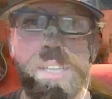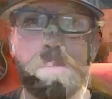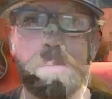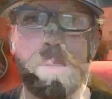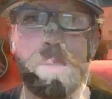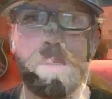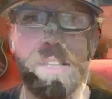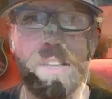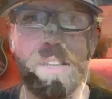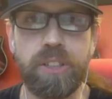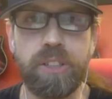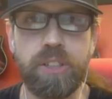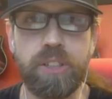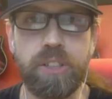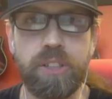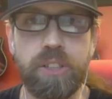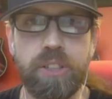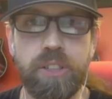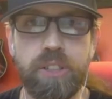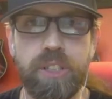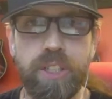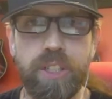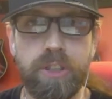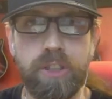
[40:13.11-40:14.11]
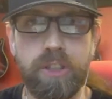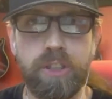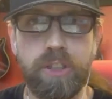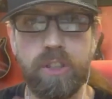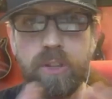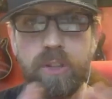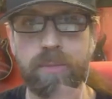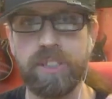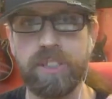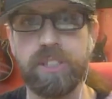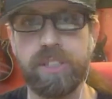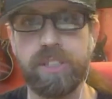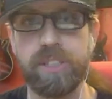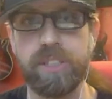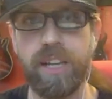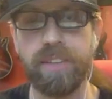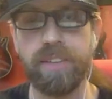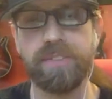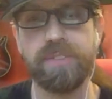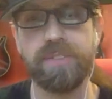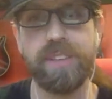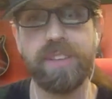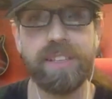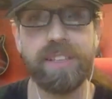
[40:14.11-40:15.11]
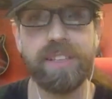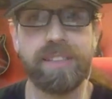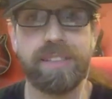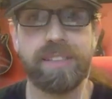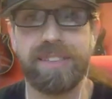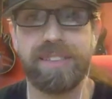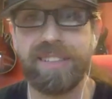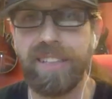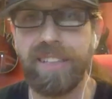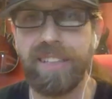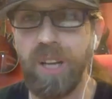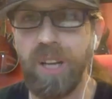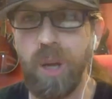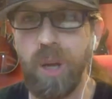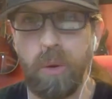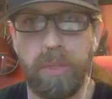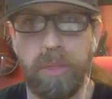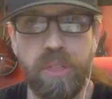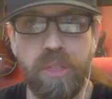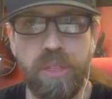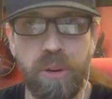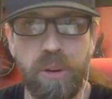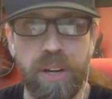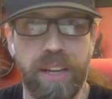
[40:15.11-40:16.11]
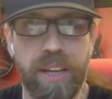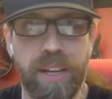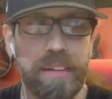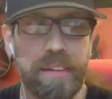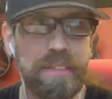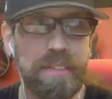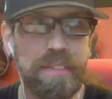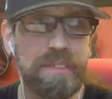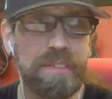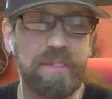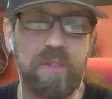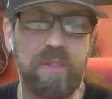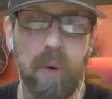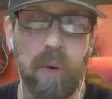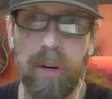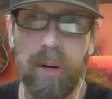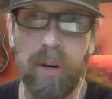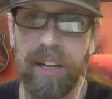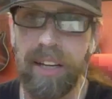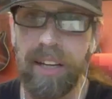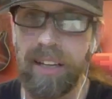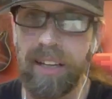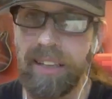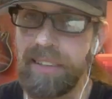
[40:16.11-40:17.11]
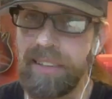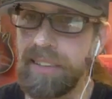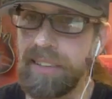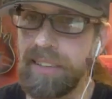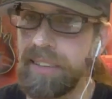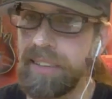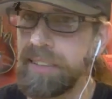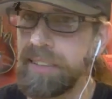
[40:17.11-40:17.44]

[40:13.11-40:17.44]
but there's just still so much stuff that's you know 30, 40,